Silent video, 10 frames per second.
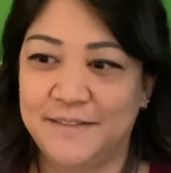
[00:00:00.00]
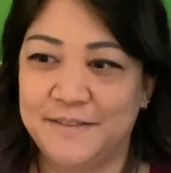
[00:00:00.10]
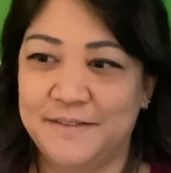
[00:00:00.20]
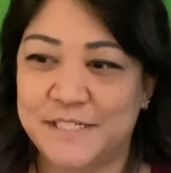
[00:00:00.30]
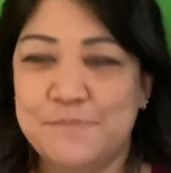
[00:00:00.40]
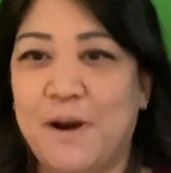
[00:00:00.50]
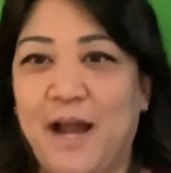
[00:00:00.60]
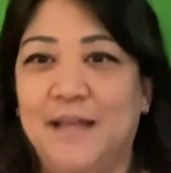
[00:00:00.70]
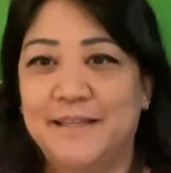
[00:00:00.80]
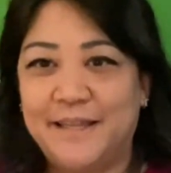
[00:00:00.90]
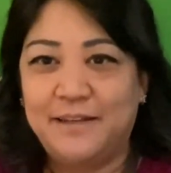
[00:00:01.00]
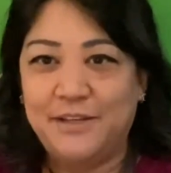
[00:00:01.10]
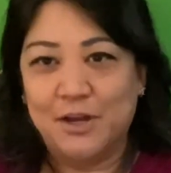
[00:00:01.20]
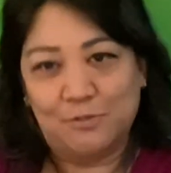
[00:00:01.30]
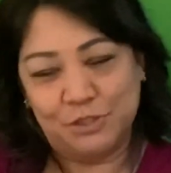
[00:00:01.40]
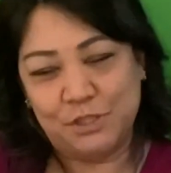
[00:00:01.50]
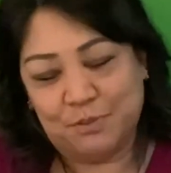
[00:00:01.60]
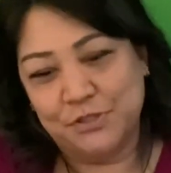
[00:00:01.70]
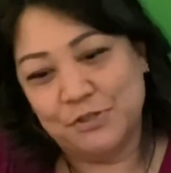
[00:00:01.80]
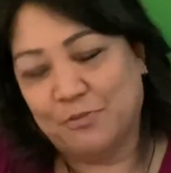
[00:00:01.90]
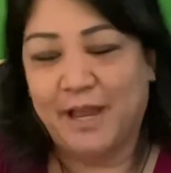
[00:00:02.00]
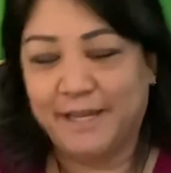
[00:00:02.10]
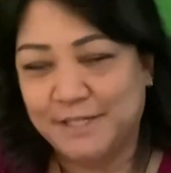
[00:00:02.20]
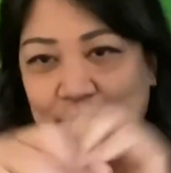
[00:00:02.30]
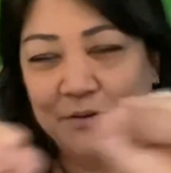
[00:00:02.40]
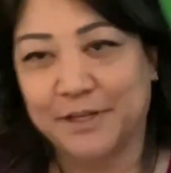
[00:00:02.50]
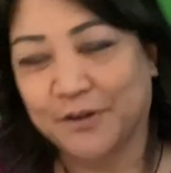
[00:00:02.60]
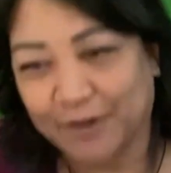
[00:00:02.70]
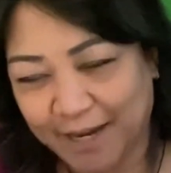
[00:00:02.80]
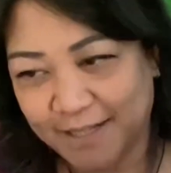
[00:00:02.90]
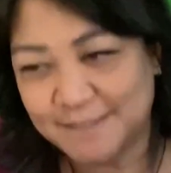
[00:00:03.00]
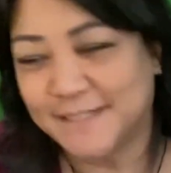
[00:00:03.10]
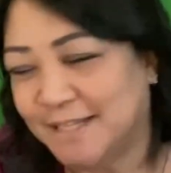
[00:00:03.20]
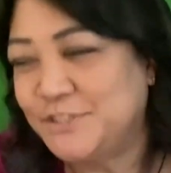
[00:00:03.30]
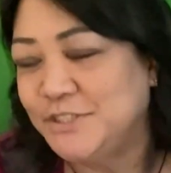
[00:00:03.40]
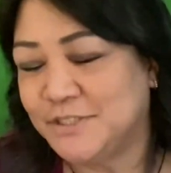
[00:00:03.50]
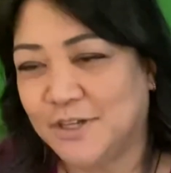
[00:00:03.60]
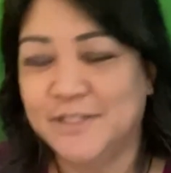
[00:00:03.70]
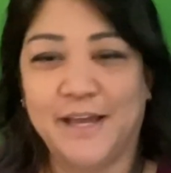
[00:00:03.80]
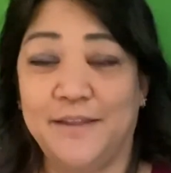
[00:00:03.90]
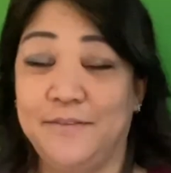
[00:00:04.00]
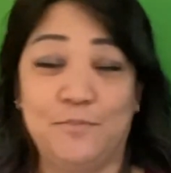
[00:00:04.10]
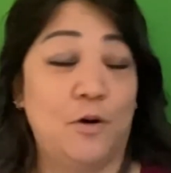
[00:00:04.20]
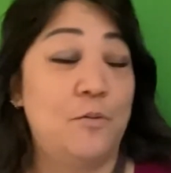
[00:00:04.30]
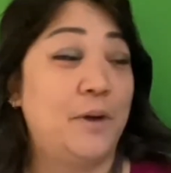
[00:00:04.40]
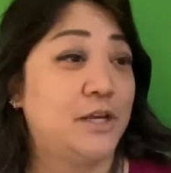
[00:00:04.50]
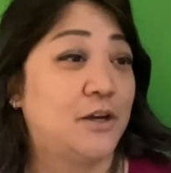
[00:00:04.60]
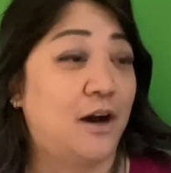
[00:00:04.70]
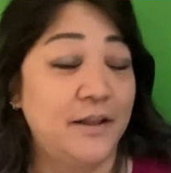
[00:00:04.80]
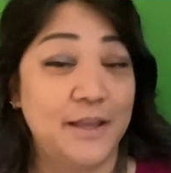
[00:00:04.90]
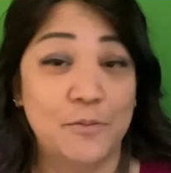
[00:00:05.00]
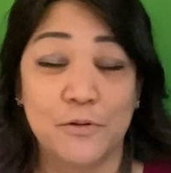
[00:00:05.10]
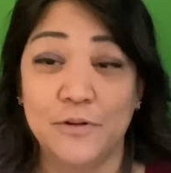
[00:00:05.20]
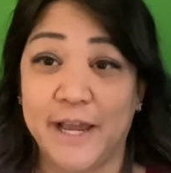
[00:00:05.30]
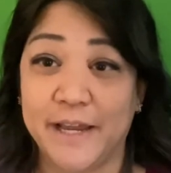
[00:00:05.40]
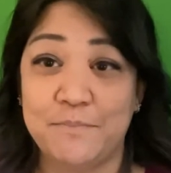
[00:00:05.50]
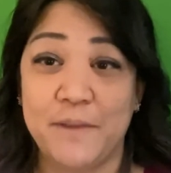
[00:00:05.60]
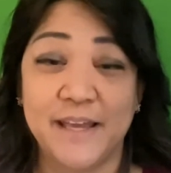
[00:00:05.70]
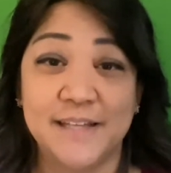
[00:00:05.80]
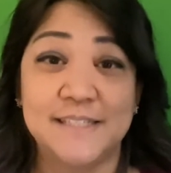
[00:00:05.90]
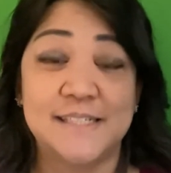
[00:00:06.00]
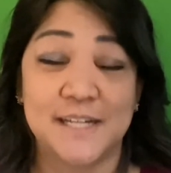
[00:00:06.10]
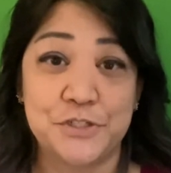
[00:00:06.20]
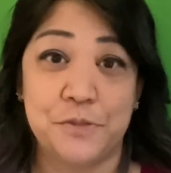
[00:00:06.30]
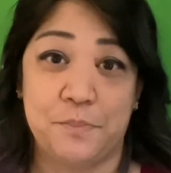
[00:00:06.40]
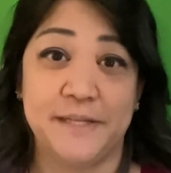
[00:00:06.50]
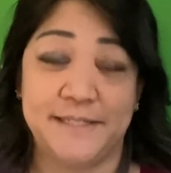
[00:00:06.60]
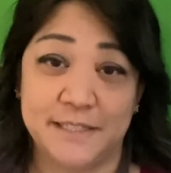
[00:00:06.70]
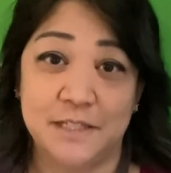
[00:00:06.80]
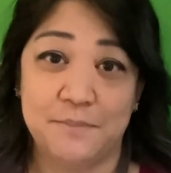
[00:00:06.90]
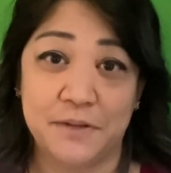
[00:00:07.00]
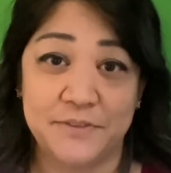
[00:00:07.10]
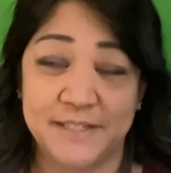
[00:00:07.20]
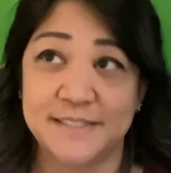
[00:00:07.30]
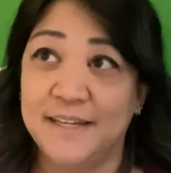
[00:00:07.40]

they smile, and then, when she pulls away, he's holding her hands, and then she goes, and oh my God, they were like making such a big deal about this.